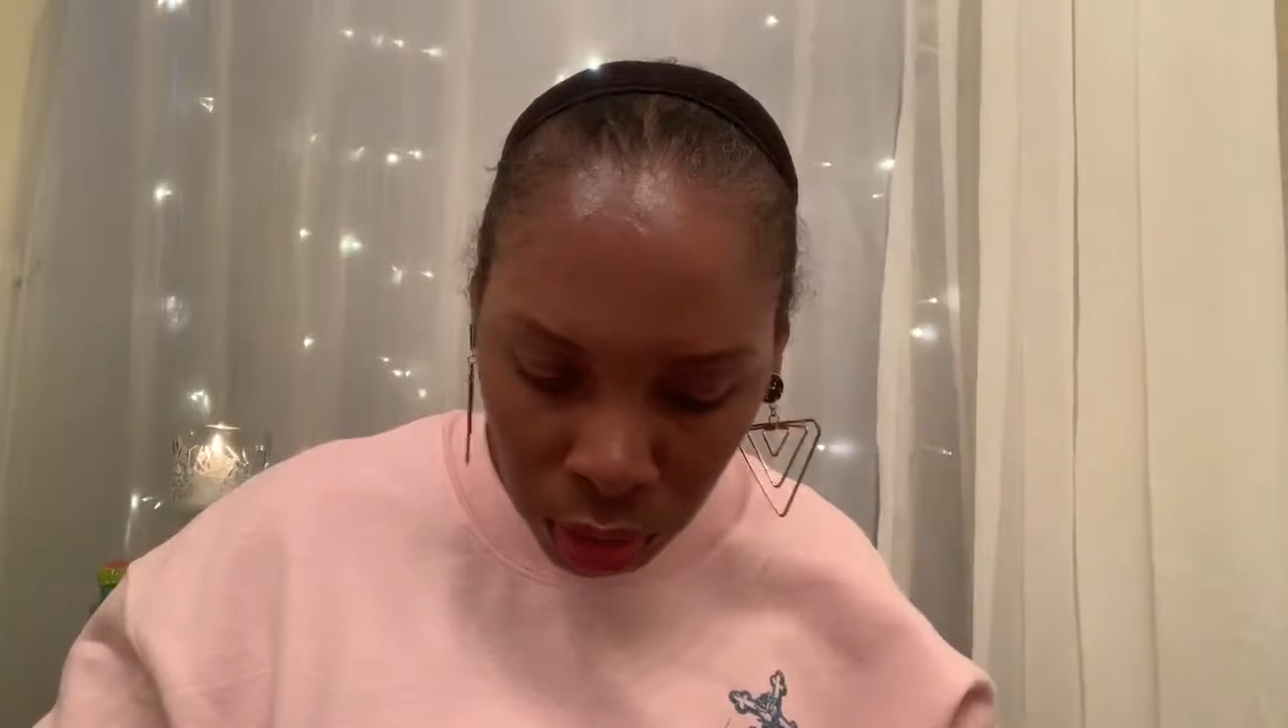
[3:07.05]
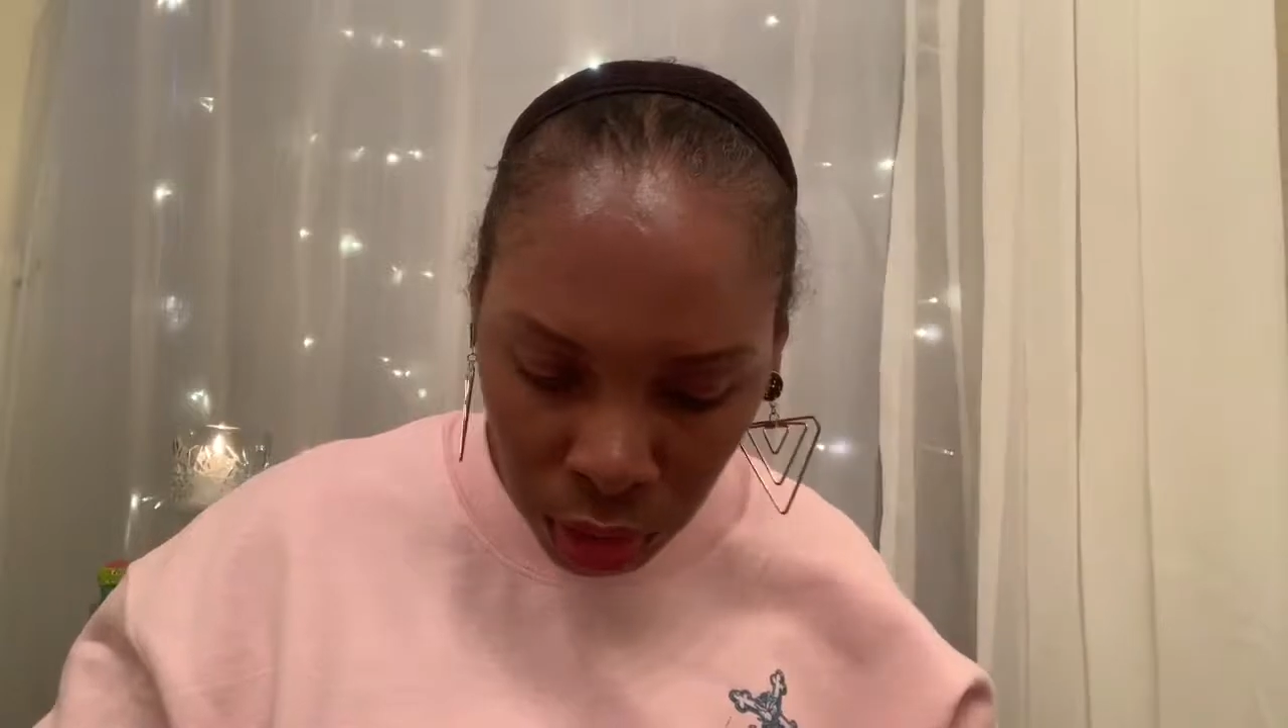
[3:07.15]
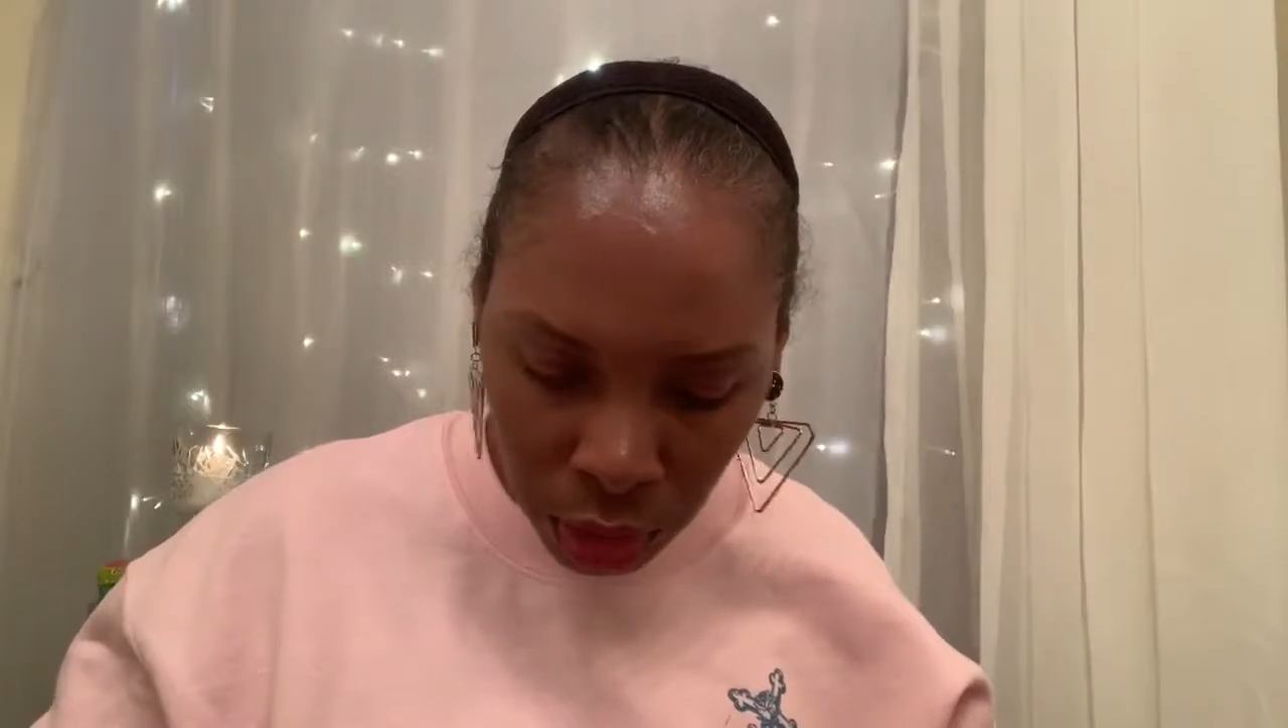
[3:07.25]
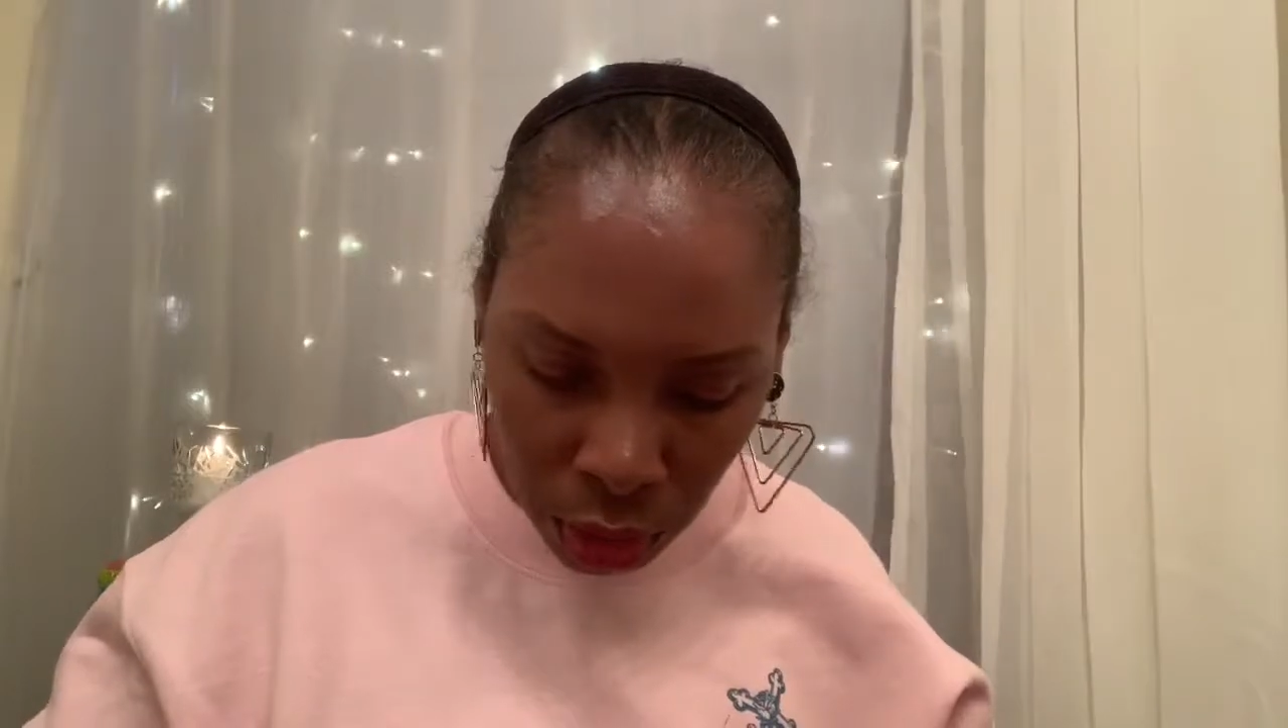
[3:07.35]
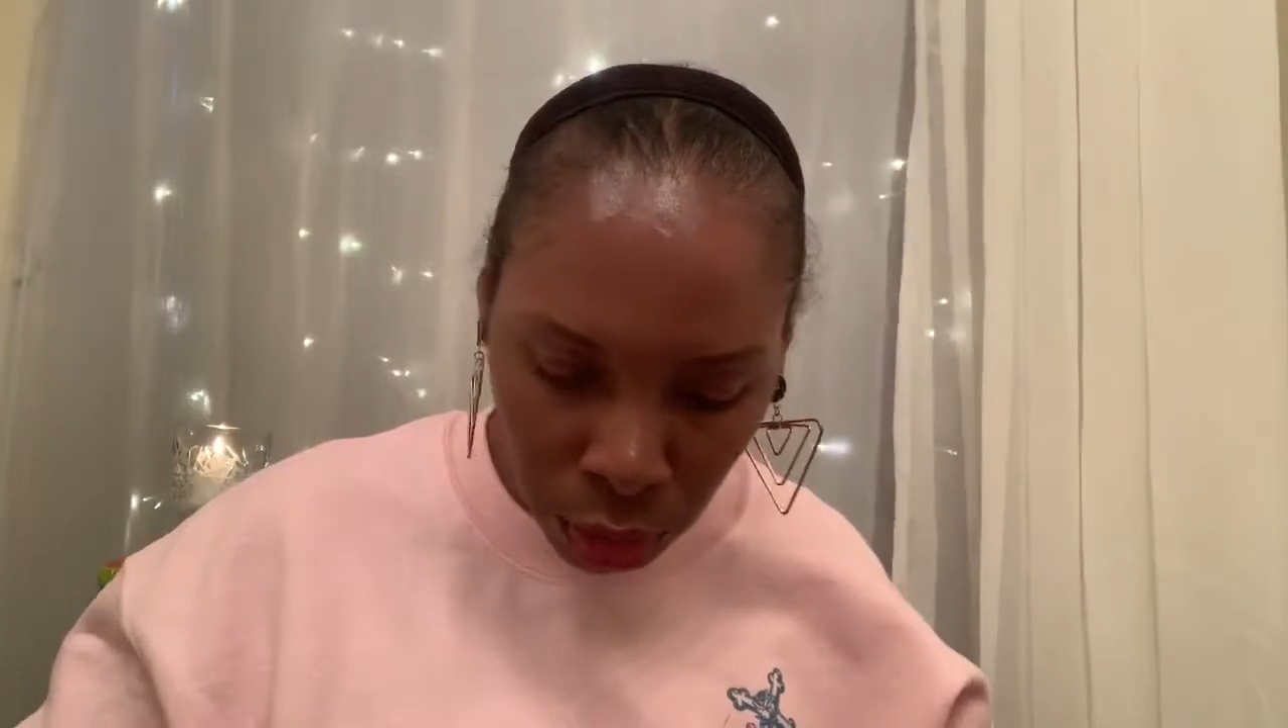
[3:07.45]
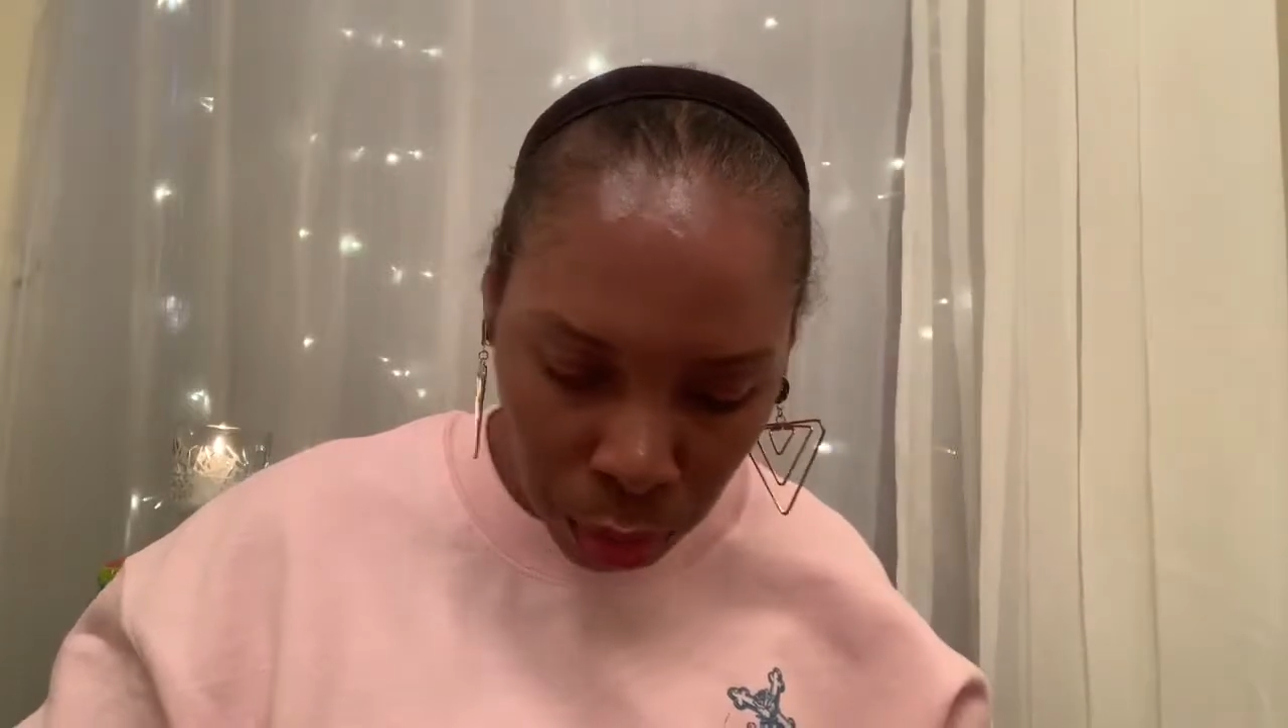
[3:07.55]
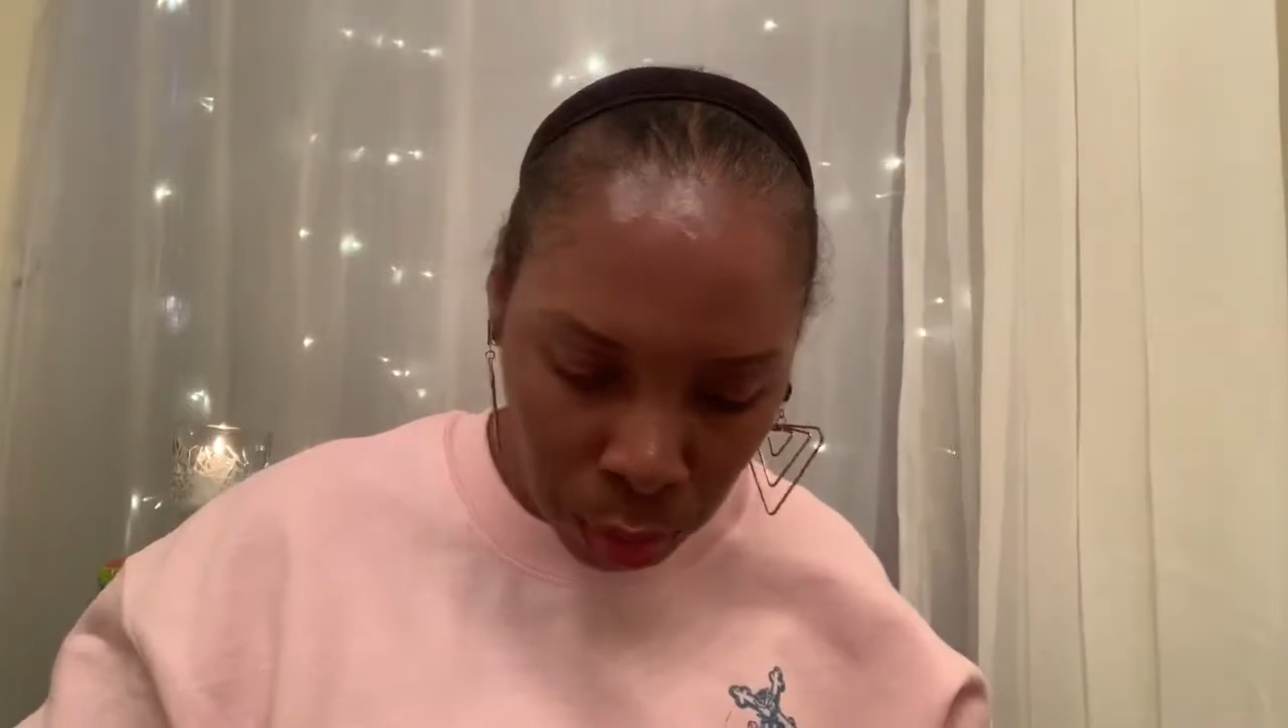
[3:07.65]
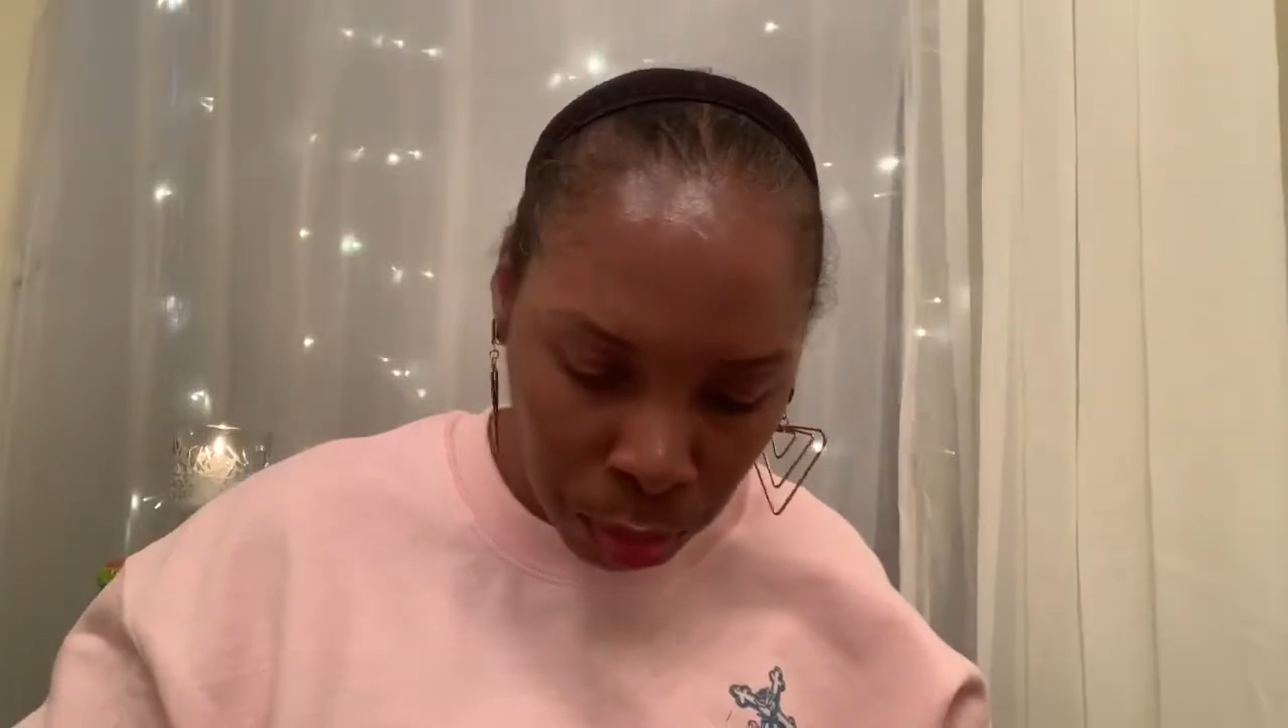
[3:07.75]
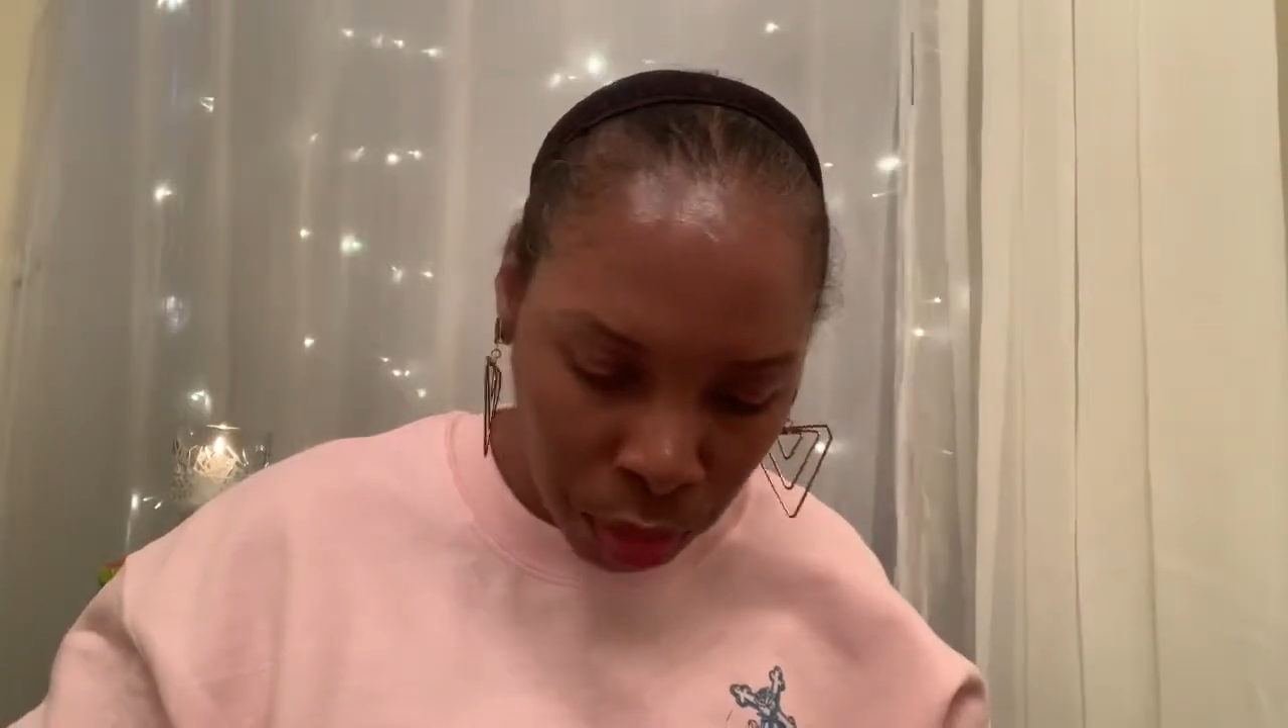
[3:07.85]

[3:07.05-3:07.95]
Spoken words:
and